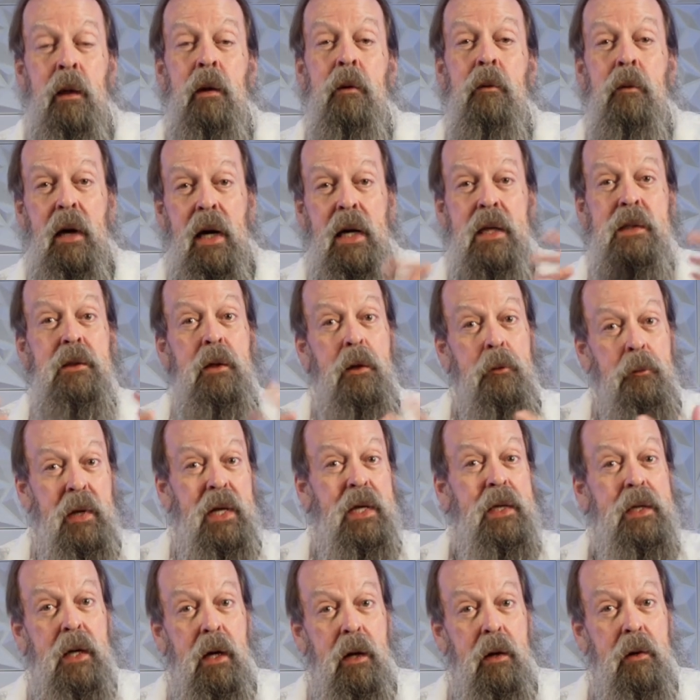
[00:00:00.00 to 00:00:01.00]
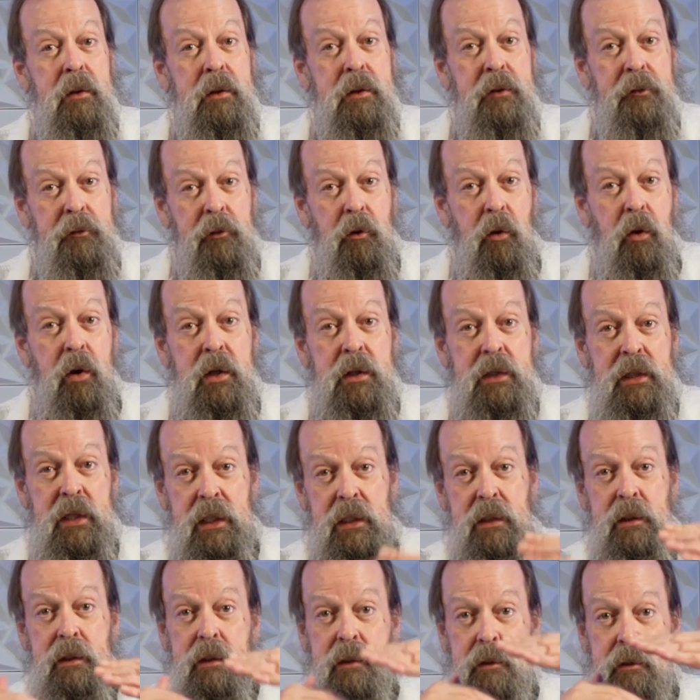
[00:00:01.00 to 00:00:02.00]
Whereas on Windows, of course,
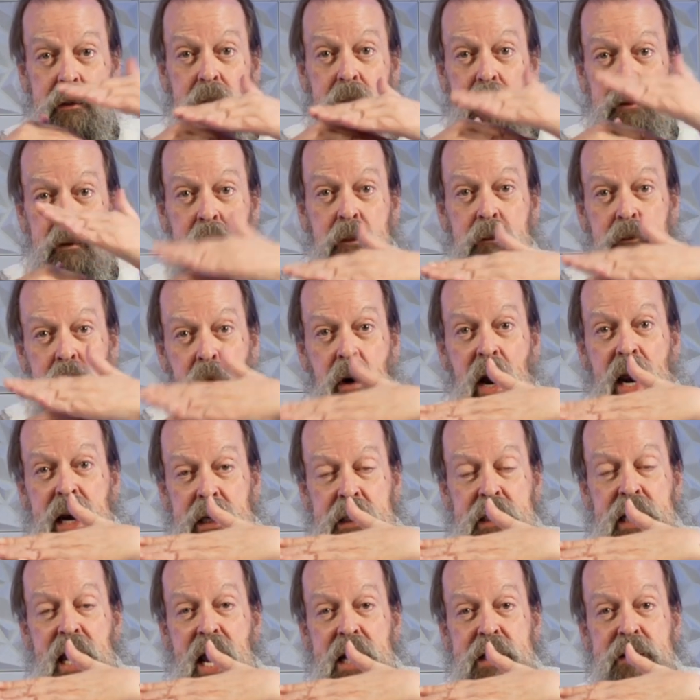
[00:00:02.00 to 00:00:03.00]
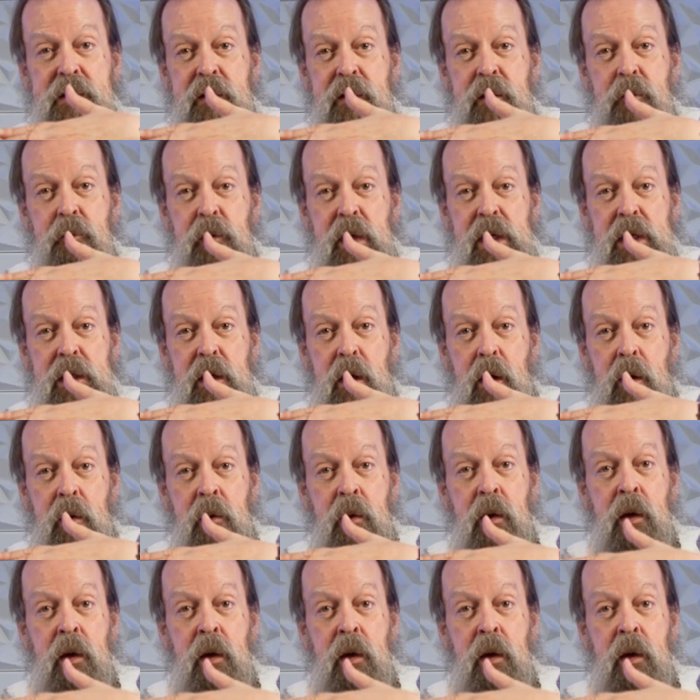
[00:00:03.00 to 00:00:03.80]
it's right attached to the window